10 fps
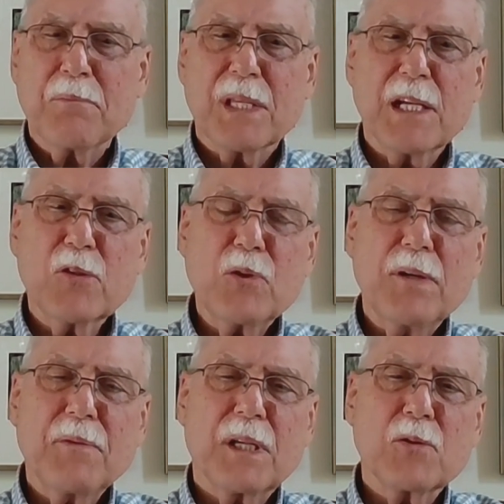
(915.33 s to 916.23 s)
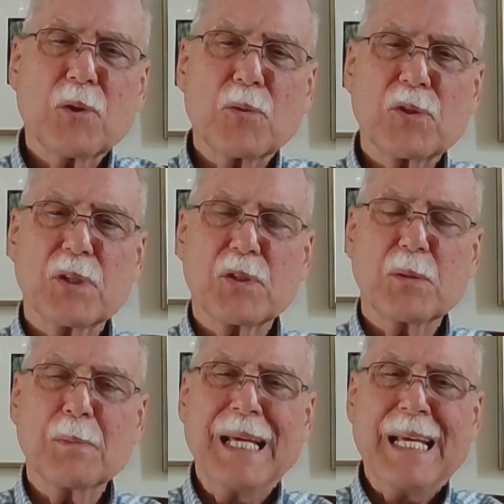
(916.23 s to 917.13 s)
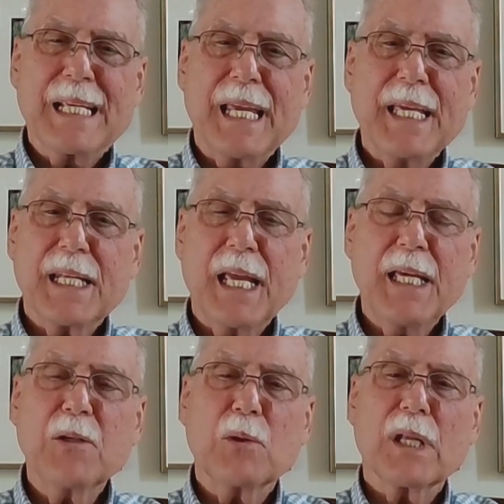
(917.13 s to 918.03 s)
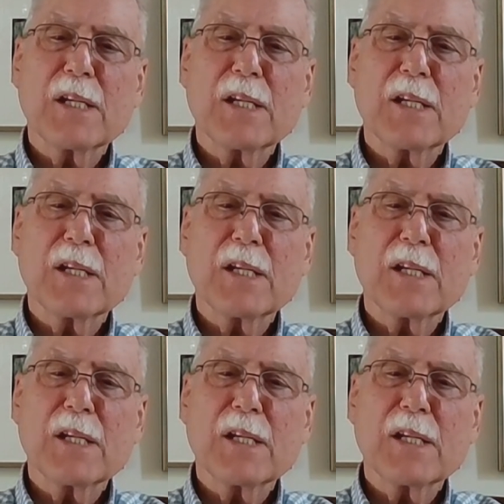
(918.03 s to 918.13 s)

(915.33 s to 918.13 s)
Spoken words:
the air traffic control system can't handle